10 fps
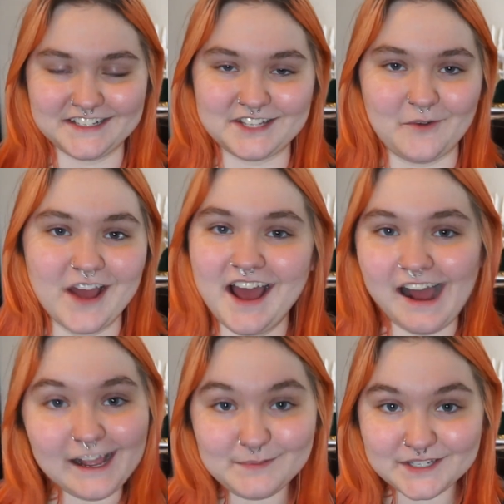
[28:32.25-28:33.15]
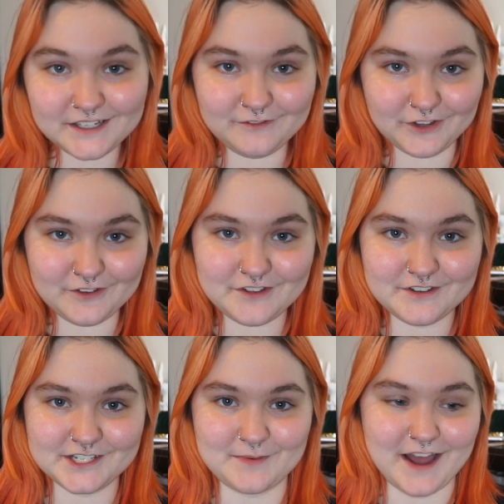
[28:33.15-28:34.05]
So I absolutely flew through
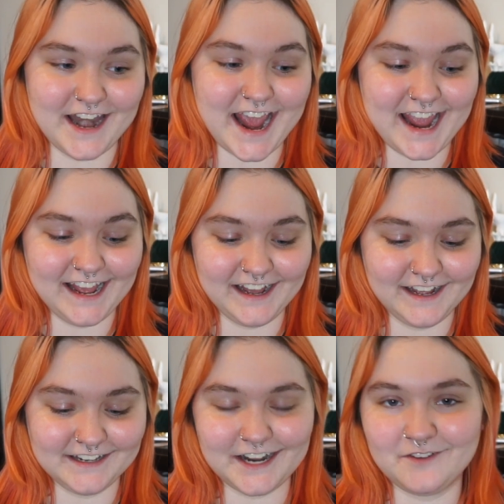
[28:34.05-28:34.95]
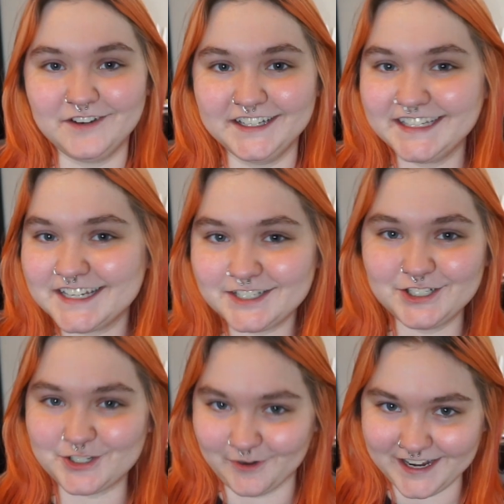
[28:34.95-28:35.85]
this one and I really
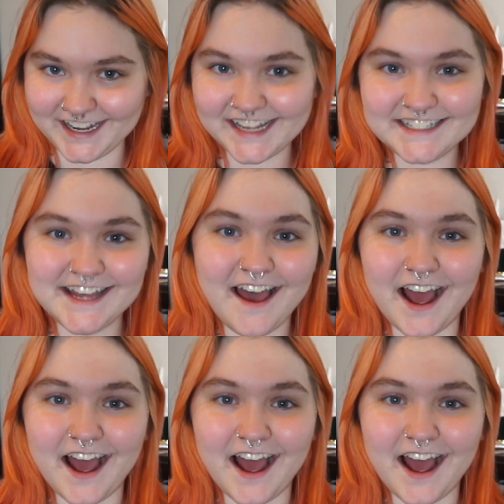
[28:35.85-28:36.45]
enjoyed it.